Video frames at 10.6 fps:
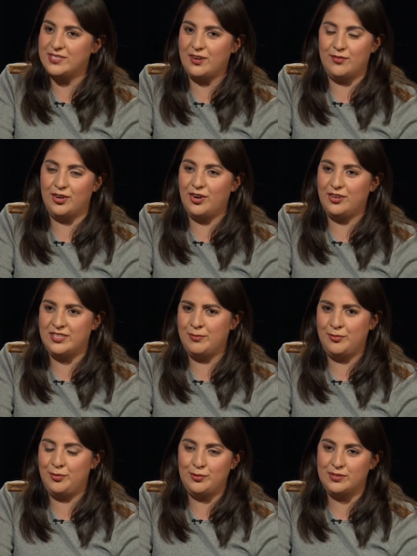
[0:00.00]
had a very hard time with
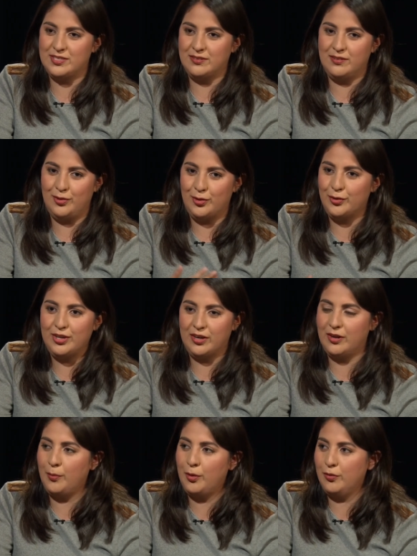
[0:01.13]
fruits and learning it
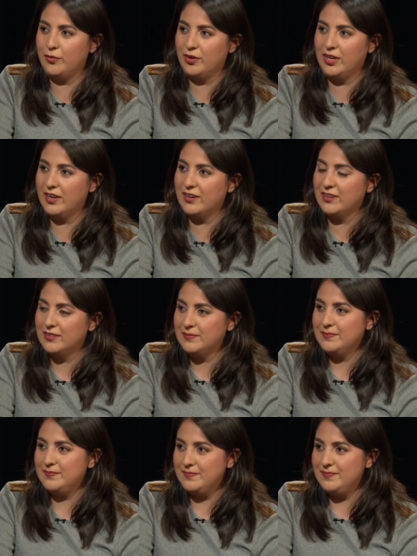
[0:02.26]
up all over again. What's your